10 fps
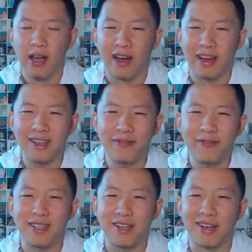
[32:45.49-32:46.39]
I guess if
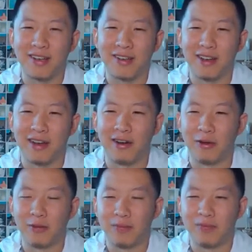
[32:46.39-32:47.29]
it's like, I don't
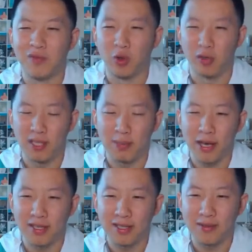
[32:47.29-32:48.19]
know, Choice
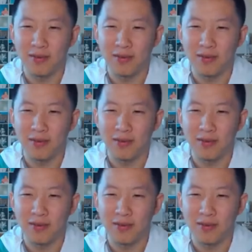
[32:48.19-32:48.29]
Specs,